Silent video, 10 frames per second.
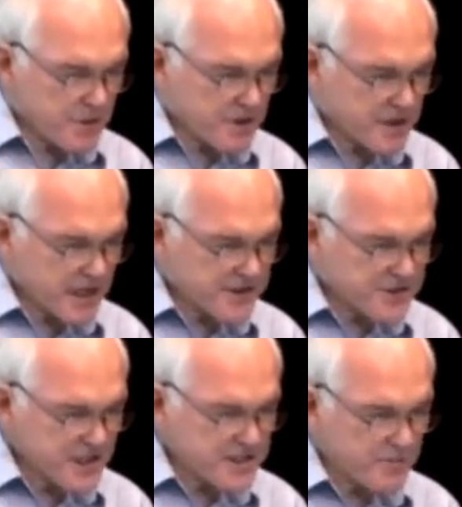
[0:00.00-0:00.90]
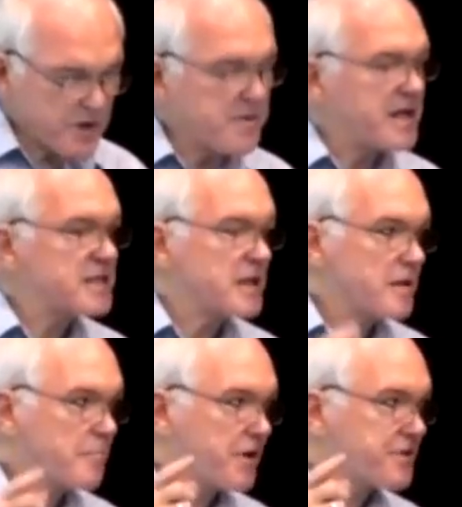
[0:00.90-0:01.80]
You can get the sense of what it means,
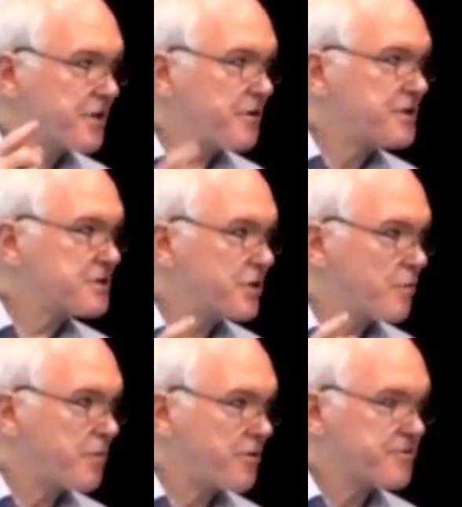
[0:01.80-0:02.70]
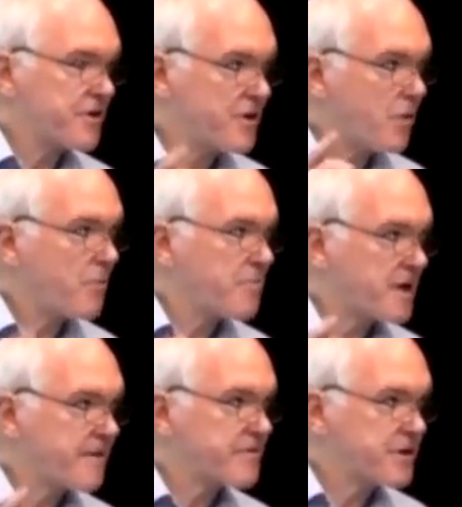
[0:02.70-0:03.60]
but there is no poetry. No one
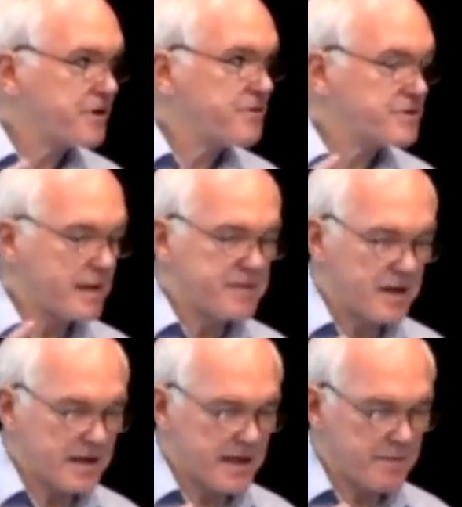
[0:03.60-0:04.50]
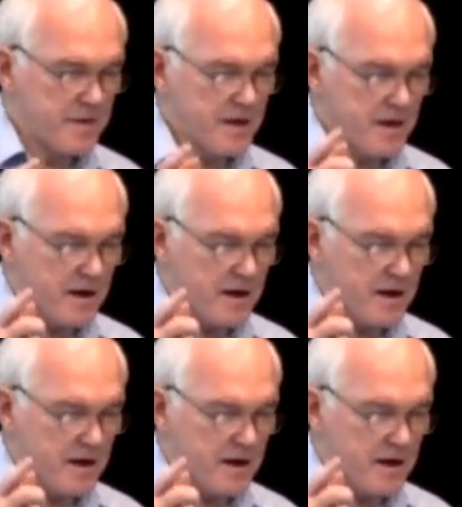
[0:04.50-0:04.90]
would ever accuse Abdel Haleem